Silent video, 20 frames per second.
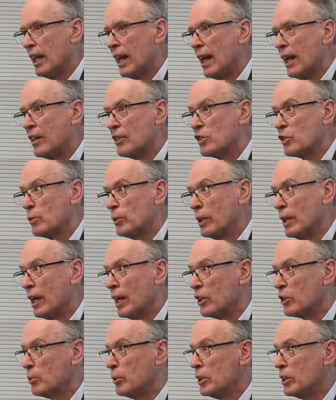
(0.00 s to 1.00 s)
house where
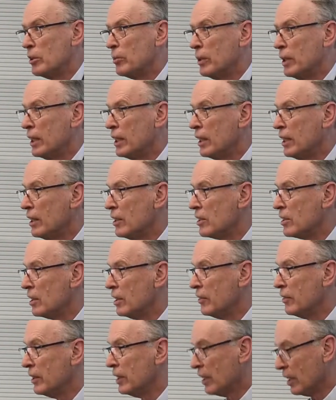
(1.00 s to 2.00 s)
Archbishop Hickey is
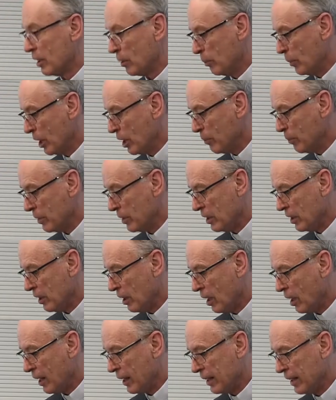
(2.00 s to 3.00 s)
living at the moment in
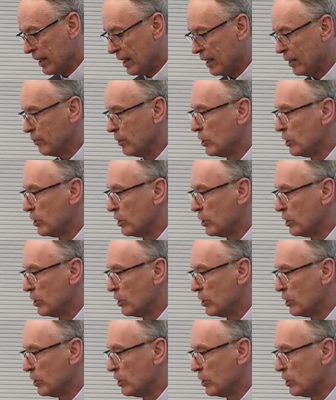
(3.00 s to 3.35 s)
Highgate,